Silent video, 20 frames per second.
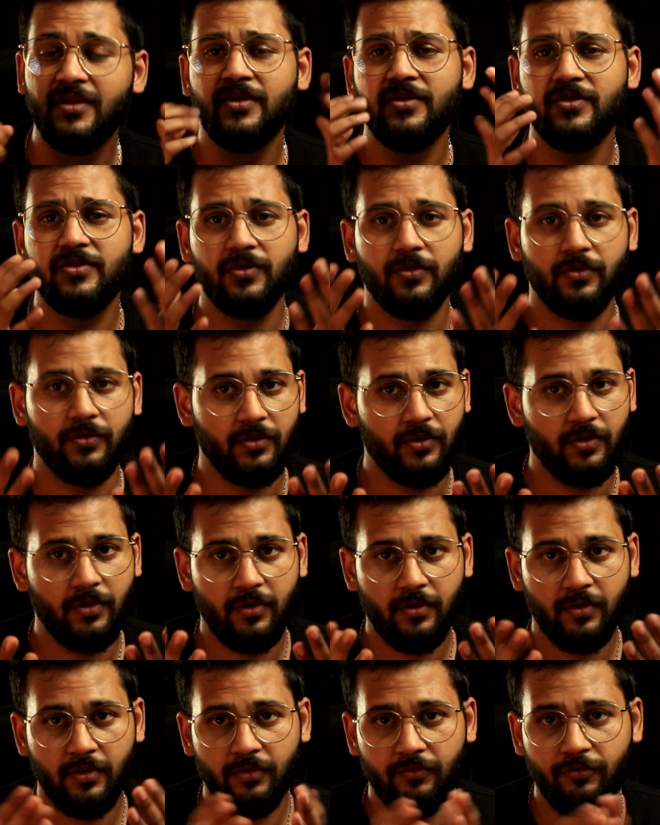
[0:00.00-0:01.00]
so your
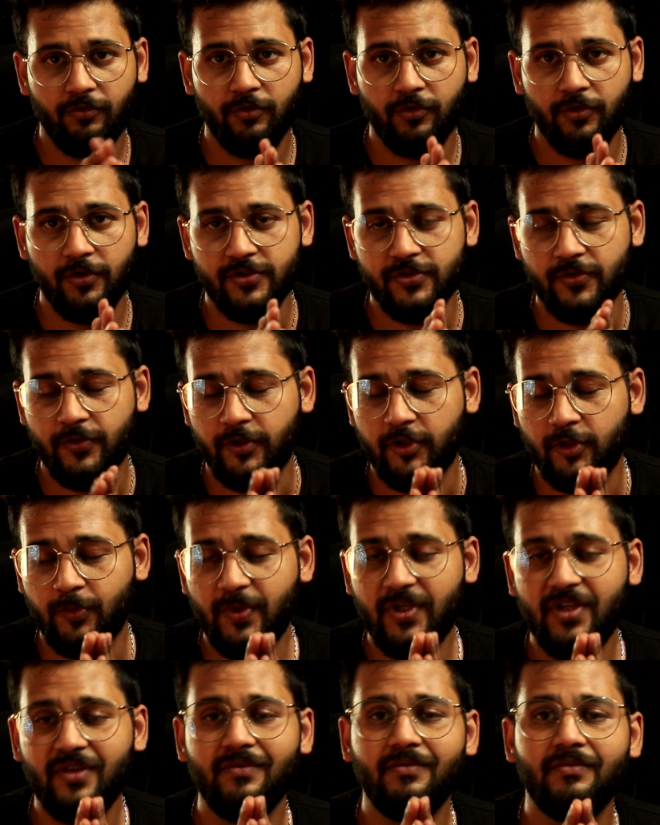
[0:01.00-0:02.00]
photo is going to
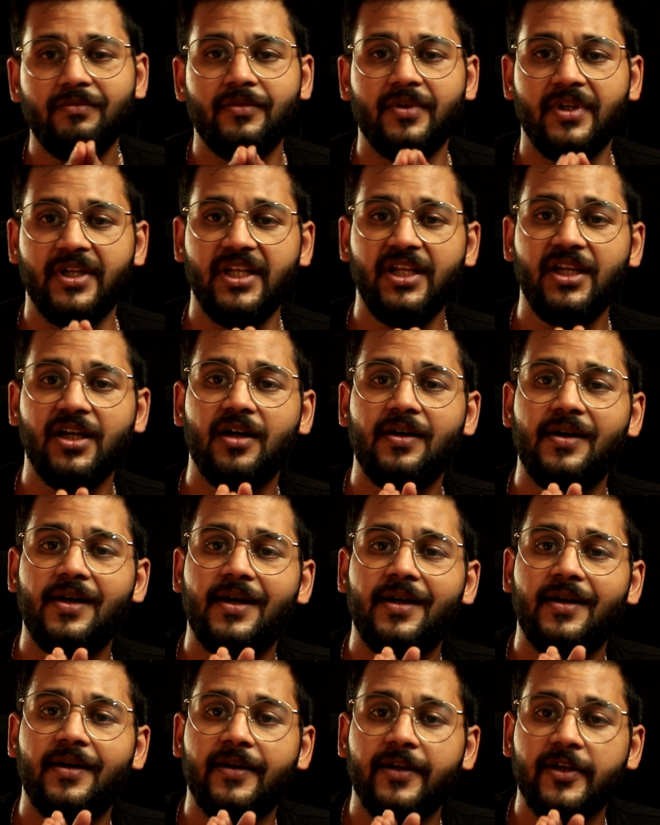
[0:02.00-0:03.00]
be very
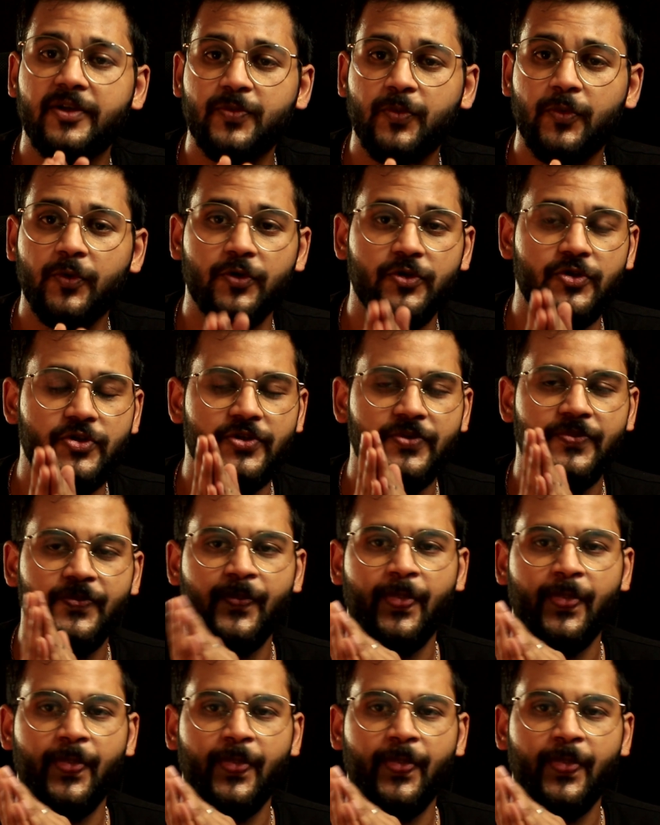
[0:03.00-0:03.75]
underexposed.